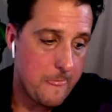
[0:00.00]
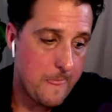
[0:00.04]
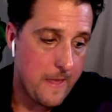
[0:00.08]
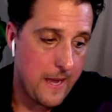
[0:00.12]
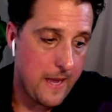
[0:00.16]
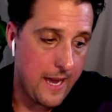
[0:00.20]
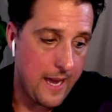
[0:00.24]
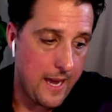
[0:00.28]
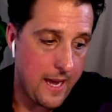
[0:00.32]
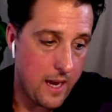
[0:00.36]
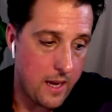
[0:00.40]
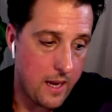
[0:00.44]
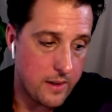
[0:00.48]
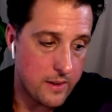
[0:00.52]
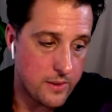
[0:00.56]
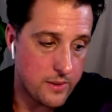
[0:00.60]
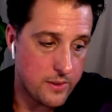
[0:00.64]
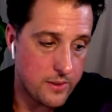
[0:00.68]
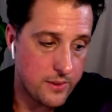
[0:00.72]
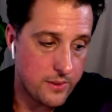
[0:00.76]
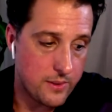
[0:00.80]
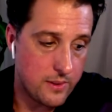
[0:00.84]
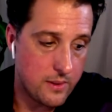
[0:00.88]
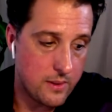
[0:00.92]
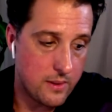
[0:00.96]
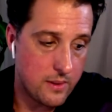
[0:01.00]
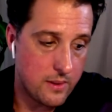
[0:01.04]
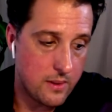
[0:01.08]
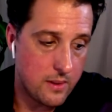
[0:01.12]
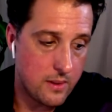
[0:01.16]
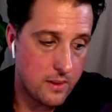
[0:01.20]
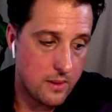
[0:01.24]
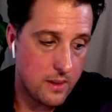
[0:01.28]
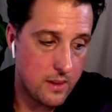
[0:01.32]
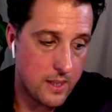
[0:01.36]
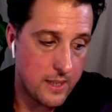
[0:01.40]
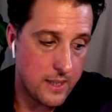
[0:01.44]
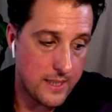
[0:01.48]
And
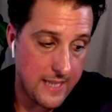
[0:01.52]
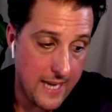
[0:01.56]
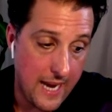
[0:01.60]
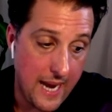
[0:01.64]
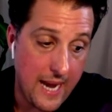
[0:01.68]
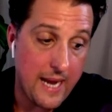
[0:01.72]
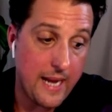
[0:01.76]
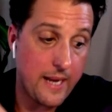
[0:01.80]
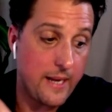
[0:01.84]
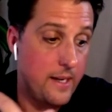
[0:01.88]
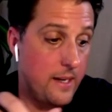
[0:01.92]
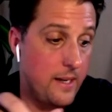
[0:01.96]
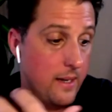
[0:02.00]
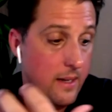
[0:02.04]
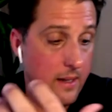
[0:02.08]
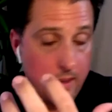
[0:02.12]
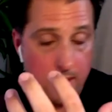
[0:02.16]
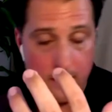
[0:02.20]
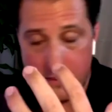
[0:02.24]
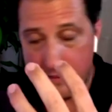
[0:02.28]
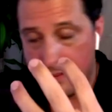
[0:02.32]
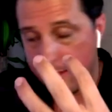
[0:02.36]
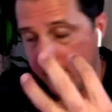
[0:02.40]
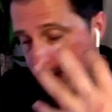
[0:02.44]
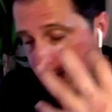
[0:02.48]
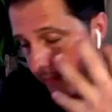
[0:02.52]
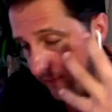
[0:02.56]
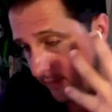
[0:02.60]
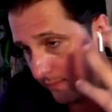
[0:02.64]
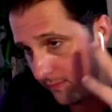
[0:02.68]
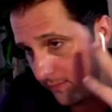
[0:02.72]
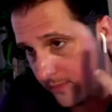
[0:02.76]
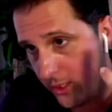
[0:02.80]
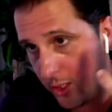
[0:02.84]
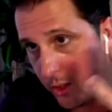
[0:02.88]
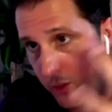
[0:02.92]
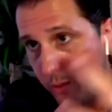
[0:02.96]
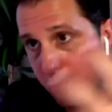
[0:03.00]
again,
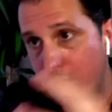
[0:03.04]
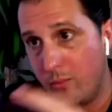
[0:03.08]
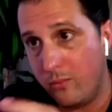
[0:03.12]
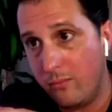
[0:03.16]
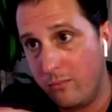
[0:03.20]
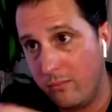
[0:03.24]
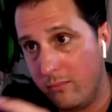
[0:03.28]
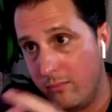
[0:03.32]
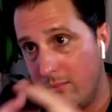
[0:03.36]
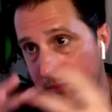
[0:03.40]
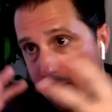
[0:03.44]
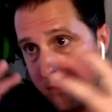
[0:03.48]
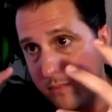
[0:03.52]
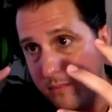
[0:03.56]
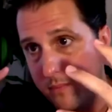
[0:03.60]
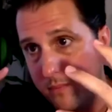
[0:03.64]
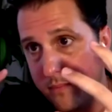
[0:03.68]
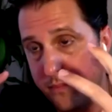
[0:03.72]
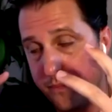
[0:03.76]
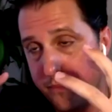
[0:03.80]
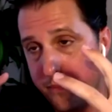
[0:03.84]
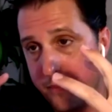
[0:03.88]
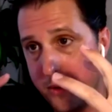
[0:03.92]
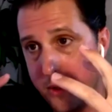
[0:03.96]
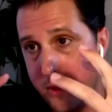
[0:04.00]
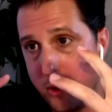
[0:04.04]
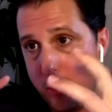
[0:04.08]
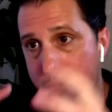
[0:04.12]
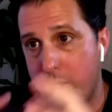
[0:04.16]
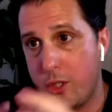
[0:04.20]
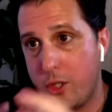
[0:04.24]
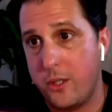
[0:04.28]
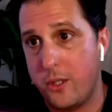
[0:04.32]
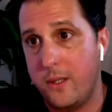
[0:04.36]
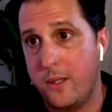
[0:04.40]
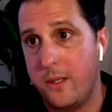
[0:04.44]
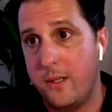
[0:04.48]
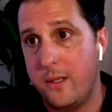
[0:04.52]
you
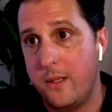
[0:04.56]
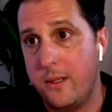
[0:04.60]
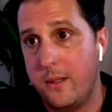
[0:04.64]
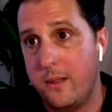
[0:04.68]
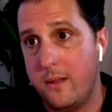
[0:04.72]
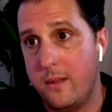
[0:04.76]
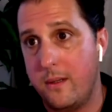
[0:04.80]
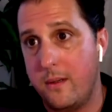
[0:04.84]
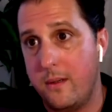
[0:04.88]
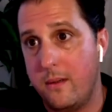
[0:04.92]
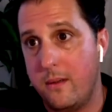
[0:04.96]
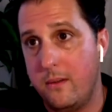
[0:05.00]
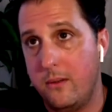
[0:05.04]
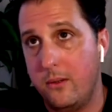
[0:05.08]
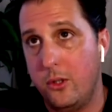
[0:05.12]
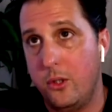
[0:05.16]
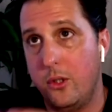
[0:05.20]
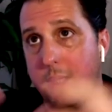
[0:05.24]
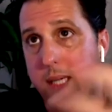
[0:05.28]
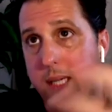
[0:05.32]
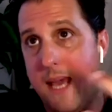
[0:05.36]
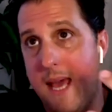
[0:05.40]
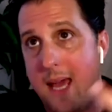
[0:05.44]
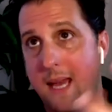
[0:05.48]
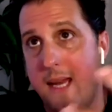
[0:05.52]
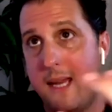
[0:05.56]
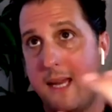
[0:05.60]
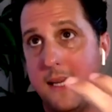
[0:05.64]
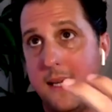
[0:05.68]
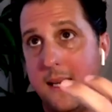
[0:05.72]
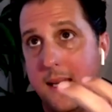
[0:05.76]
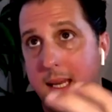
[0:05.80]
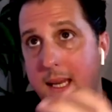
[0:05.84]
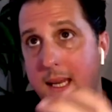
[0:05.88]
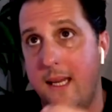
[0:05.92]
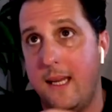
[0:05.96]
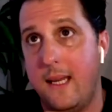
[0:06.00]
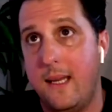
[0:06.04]
should look at it
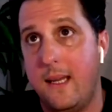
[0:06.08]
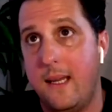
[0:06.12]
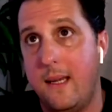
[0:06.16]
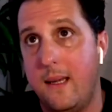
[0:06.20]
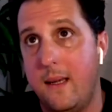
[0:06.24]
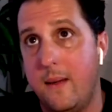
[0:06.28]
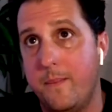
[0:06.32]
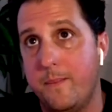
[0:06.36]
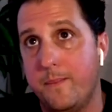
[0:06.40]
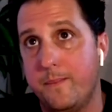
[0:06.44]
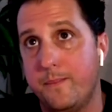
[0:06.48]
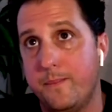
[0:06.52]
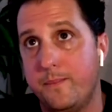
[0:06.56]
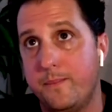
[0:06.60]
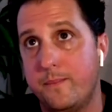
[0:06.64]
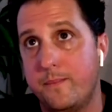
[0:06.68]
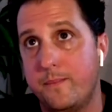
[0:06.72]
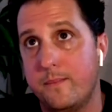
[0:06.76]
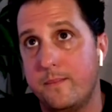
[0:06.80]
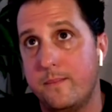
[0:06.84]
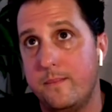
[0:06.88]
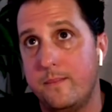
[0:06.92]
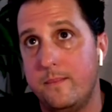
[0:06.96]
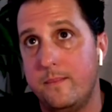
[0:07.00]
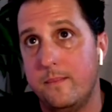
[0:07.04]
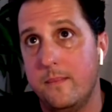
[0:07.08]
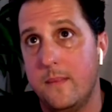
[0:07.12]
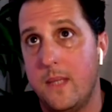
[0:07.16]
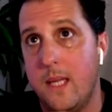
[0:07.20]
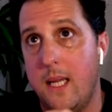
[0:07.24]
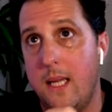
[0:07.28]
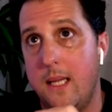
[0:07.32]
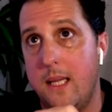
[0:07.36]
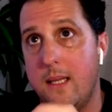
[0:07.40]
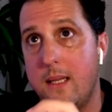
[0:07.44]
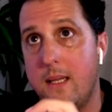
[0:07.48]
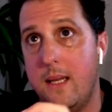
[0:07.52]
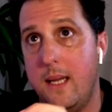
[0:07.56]
in
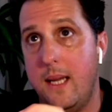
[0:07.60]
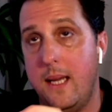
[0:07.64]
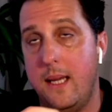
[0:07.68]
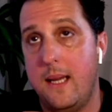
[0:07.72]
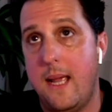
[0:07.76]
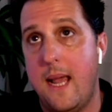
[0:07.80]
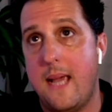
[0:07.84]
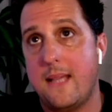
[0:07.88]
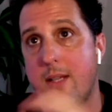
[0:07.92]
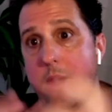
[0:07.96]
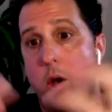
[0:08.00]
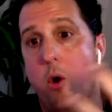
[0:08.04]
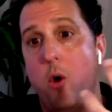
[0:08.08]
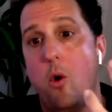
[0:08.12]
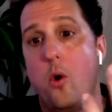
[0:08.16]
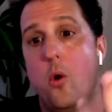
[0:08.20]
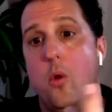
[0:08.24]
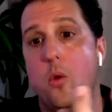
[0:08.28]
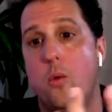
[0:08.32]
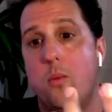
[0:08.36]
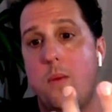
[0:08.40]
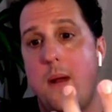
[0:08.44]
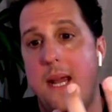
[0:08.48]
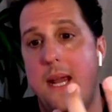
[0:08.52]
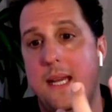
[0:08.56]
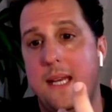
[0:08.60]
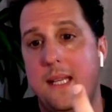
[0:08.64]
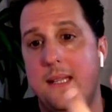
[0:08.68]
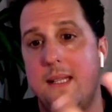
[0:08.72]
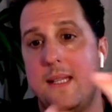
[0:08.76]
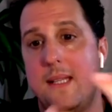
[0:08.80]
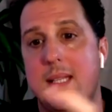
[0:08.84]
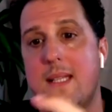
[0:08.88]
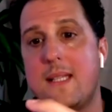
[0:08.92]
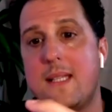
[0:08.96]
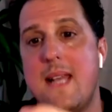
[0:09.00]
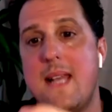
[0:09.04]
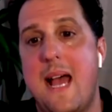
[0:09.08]
as a whole, right?
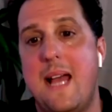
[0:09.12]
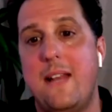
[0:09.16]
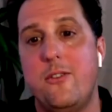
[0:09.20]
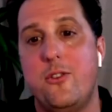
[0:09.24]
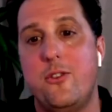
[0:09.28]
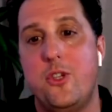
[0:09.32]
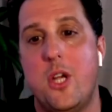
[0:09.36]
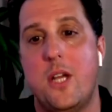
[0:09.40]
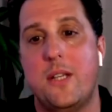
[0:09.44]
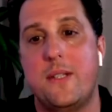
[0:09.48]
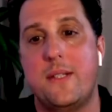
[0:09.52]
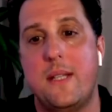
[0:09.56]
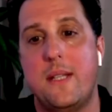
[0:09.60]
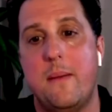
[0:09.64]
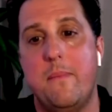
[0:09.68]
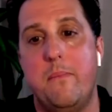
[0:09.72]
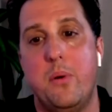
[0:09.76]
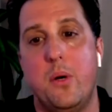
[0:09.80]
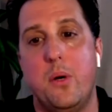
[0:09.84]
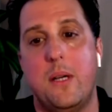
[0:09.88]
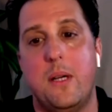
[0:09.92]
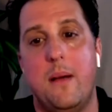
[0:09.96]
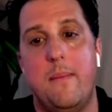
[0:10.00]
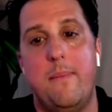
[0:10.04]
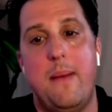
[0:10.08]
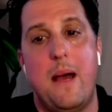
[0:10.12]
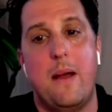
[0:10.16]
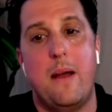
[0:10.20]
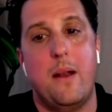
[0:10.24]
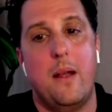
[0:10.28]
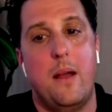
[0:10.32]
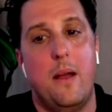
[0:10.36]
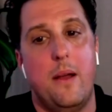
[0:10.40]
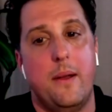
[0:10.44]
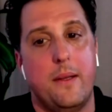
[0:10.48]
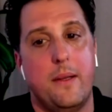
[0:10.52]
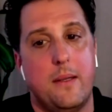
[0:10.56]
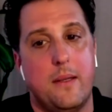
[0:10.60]
This is not just a book about
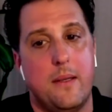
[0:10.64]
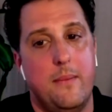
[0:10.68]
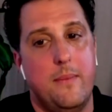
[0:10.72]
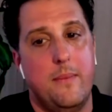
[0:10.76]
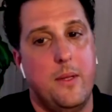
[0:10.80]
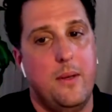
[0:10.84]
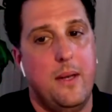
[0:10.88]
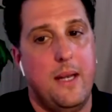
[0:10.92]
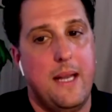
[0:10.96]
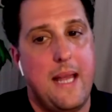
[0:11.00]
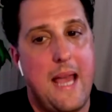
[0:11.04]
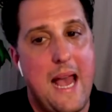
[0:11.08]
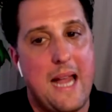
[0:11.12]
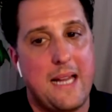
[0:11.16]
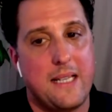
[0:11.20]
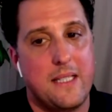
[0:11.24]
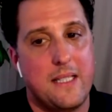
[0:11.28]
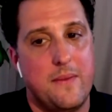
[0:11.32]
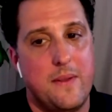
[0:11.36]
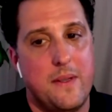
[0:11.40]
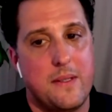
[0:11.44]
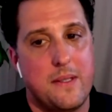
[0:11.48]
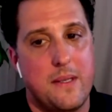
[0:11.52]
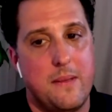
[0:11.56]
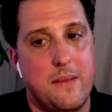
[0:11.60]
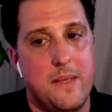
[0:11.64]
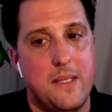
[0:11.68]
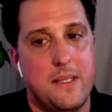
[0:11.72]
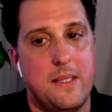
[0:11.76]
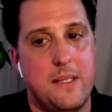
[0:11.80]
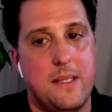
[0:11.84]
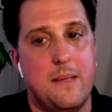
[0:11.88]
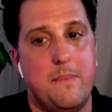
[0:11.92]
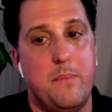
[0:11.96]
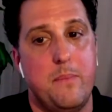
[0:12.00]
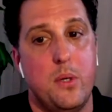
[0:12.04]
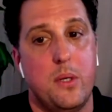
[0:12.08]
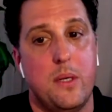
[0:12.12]
a community activism. This
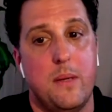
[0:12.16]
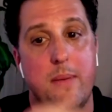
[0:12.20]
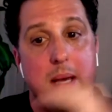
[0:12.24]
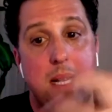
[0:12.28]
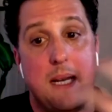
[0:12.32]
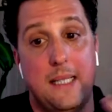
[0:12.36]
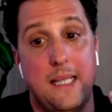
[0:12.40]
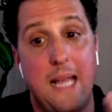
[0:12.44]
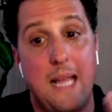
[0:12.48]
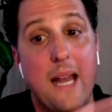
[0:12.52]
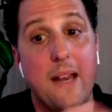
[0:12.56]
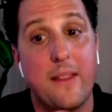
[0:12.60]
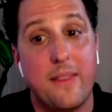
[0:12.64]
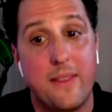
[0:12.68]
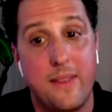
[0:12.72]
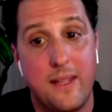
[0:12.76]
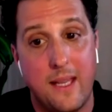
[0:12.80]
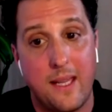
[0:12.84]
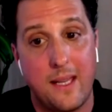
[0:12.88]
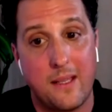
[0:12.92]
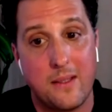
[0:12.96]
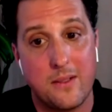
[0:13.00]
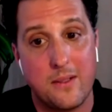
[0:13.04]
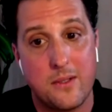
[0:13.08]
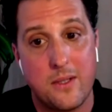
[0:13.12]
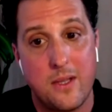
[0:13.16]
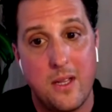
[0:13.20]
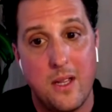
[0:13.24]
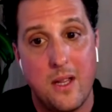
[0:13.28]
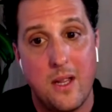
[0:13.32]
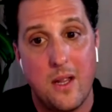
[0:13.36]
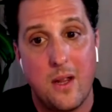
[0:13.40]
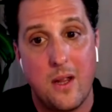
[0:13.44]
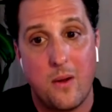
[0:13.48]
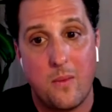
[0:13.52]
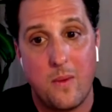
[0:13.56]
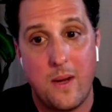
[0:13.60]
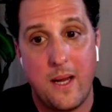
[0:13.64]
is a book about a lot of things,
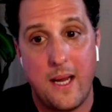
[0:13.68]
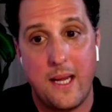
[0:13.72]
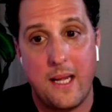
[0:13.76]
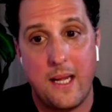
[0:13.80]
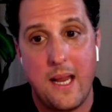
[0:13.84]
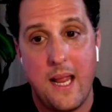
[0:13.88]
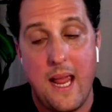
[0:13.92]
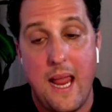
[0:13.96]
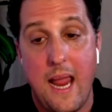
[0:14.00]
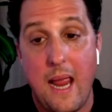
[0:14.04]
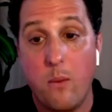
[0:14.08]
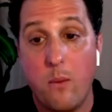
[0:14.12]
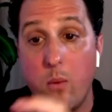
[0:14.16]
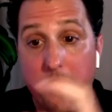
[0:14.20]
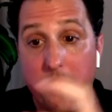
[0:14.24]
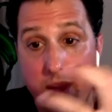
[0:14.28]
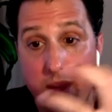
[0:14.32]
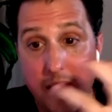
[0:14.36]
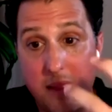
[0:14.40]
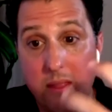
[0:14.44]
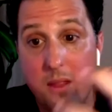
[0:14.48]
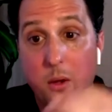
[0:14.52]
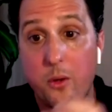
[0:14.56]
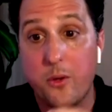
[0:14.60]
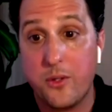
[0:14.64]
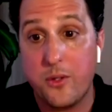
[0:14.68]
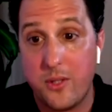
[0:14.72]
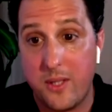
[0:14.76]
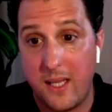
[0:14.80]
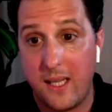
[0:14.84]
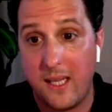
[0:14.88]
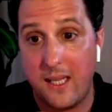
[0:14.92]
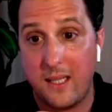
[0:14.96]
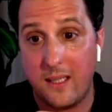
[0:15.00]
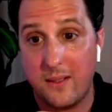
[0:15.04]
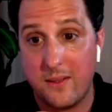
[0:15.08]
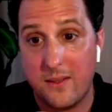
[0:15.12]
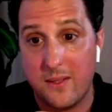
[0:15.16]
right? And within those
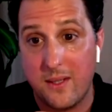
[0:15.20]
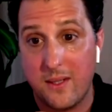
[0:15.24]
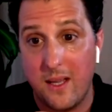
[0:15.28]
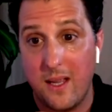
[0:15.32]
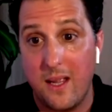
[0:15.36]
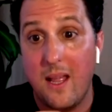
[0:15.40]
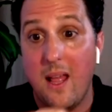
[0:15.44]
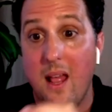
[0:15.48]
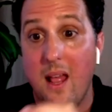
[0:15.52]
things,